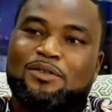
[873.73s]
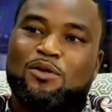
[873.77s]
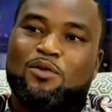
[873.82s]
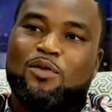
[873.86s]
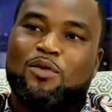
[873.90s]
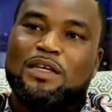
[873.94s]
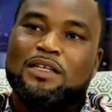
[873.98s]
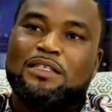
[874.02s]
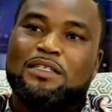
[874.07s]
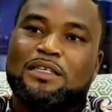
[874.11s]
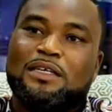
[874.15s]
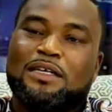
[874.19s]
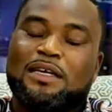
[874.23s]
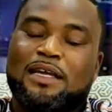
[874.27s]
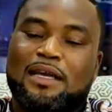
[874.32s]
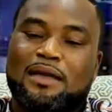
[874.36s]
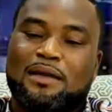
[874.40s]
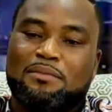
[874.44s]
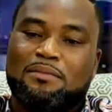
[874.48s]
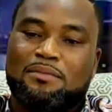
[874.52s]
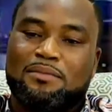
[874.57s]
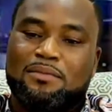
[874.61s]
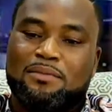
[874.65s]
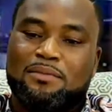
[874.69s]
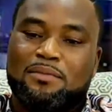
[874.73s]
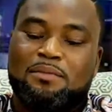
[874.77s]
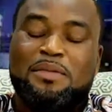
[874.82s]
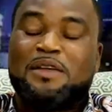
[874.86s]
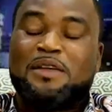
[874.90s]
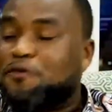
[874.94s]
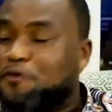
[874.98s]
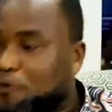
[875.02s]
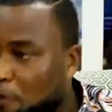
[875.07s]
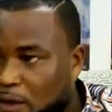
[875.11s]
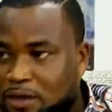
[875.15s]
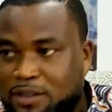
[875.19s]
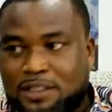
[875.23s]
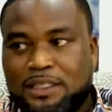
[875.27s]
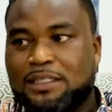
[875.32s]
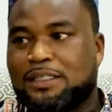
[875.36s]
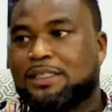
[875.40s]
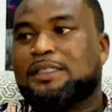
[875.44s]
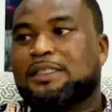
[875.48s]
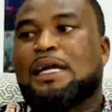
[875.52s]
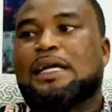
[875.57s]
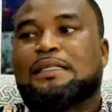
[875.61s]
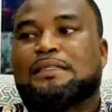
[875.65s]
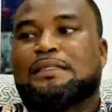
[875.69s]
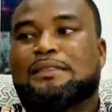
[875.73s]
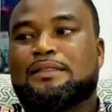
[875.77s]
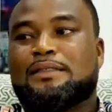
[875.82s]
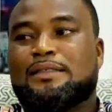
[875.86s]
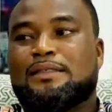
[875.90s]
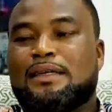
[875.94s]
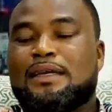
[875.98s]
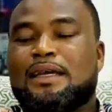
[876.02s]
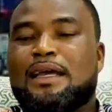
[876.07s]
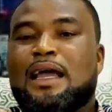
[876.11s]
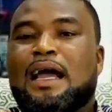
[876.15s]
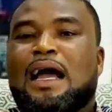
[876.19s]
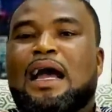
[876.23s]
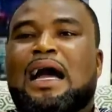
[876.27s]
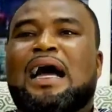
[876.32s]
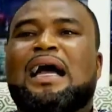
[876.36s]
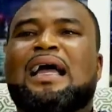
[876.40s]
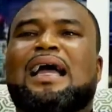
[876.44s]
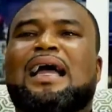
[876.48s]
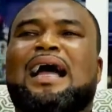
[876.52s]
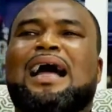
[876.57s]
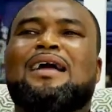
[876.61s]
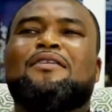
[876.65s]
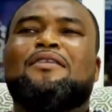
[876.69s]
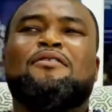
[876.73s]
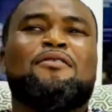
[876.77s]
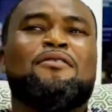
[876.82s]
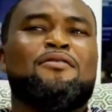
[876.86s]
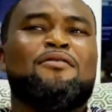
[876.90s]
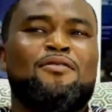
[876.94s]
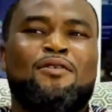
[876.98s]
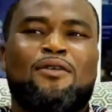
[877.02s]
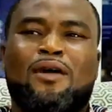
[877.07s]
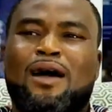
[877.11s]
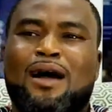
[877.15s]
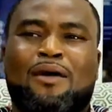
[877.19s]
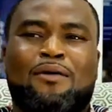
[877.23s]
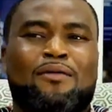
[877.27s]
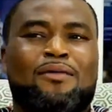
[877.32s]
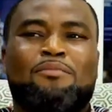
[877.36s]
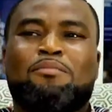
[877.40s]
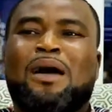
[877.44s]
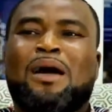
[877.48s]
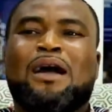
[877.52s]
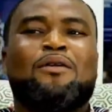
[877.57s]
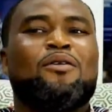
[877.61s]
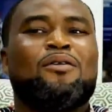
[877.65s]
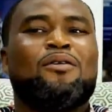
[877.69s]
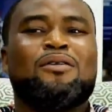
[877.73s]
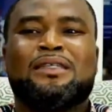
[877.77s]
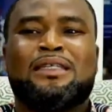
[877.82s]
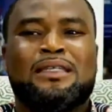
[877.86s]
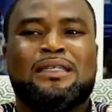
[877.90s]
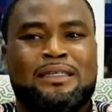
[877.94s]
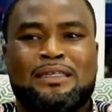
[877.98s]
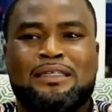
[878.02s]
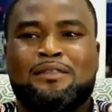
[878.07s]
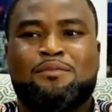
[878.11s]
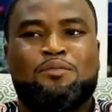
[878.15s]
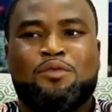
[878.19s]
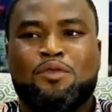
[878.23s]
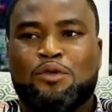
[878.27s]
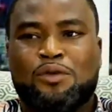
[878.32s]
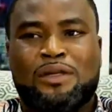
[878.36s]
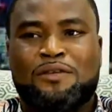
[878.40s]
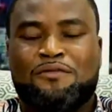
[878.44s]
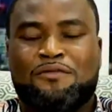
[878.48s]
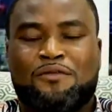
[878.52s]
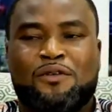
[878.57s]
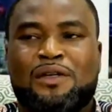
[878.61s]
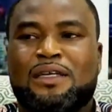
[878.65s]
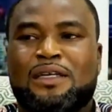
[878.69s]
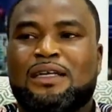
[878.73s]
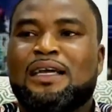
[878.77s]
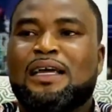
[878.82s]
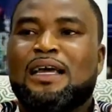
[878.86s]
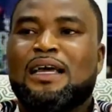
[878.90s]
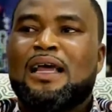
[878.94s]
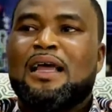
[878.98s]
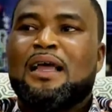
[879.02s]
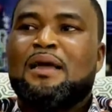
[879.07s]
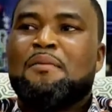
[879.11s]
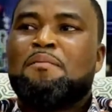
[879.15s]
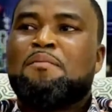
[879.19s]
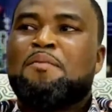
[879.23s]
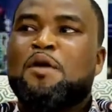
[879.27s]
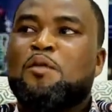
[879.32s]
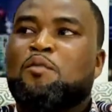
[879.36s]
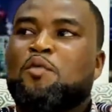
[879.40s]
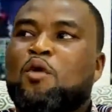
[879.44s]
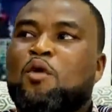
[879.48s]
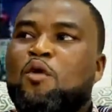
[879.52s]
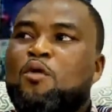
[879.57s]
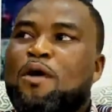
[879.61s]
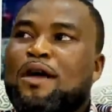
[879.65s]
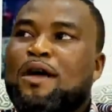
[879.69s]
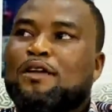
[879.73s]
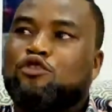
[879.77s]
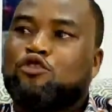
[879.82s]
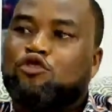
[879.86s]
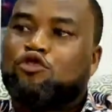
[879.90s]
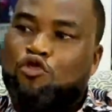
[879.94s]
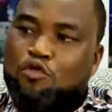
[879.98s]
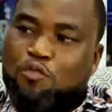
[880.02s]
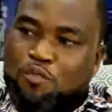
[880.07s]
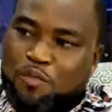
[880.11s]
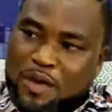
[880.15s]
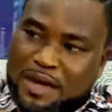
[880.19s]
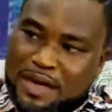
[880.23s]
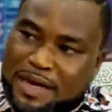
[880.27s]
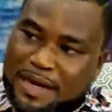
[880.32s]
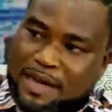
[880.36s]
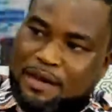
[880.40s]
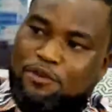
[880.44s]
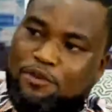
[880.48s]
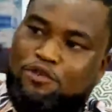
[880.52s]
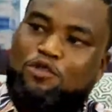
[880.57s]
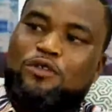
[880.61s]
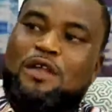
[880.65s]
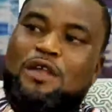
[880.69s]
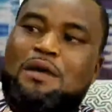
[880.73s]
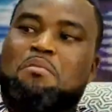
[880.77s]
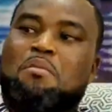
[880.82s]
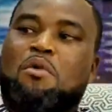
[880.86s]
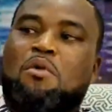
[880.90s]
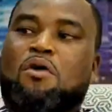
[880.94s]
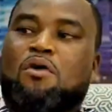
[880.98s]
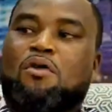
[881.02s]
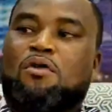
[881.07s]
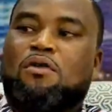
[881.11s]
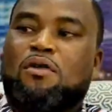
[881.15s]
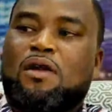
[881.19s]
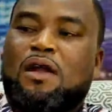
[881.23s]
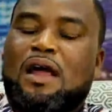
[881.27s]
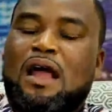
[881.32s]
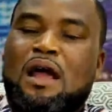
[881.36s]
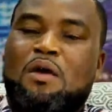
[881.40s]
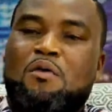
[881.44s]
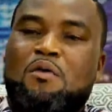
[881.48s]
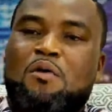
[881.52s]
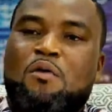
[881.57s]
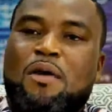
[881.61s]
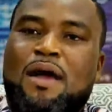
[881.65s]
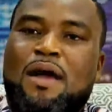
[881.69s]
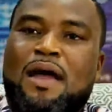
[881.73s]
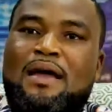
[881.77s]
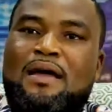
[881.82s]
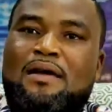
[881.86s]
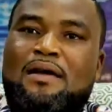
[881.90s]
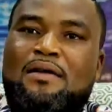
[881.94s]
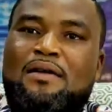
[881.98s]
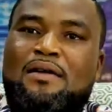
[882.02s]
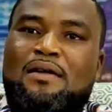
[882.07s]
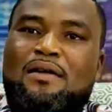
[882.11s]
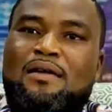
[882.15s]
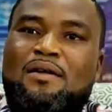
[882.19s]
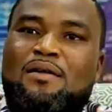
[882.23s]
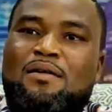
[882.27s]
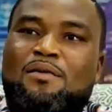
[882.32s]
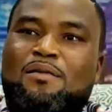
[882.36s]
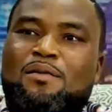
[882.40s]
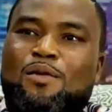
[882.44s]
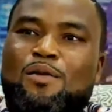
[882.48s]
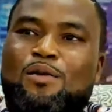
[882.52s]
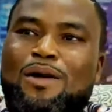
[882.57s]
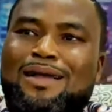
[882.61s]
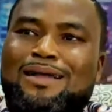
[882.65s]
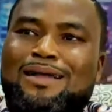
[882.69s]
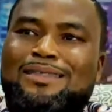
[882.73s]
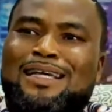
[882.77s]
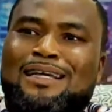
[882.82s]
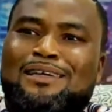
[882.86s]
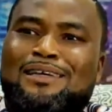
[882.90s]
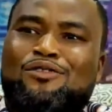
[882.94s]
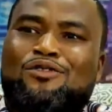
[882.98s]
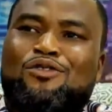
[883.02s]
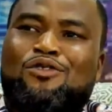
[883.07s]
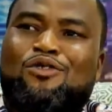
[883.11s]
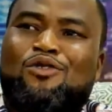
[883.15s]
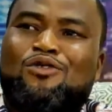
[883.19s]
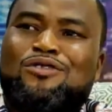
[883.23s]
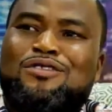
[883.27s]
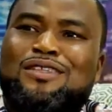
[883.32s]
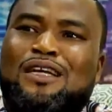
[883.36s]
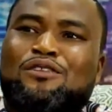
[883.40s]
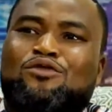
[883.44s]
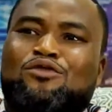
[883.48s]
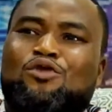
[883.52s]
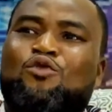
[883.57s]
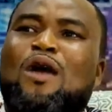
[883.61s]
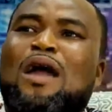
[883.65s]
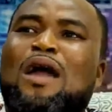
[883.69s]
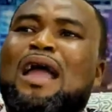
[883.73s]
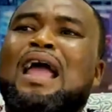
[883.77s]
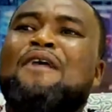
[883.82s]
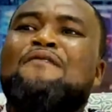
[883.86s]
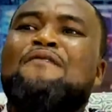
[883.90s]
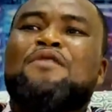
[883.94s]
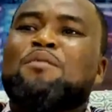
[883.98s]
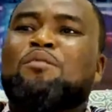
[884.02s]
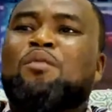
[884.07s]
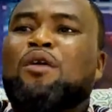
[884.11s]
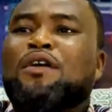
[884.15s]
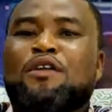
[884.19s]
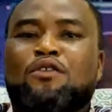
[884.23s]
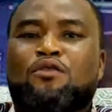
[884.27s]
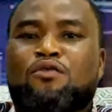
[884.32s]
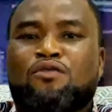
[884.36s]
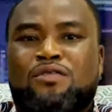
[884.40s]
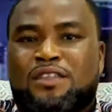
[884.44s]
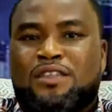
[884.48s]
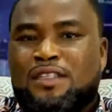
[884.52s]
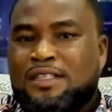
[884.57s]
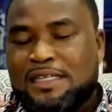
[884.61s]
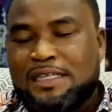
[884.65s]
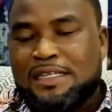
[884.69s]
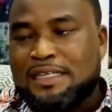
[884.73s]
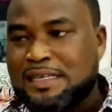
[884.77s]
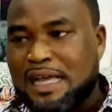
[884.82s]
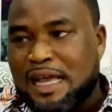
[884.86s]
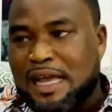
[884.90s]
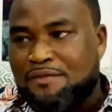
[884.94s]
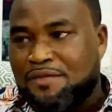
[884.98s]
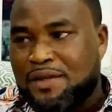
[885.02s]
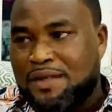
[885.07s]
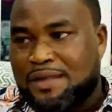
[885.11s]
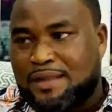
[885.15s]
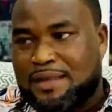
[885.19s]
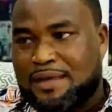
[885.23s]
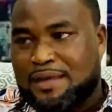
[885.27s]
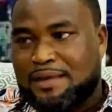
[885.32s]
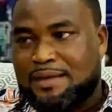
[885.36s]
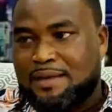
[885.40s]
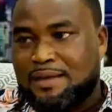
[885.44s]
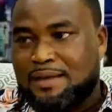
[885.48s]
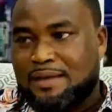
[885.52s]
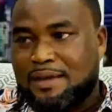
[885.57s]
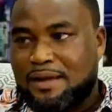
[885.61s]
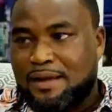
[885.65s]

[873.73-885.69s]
So when she came, before she sat, I don't know how, but God did it beautifully. People were trooping into the mall, and we were just closer to where everybody could see everything.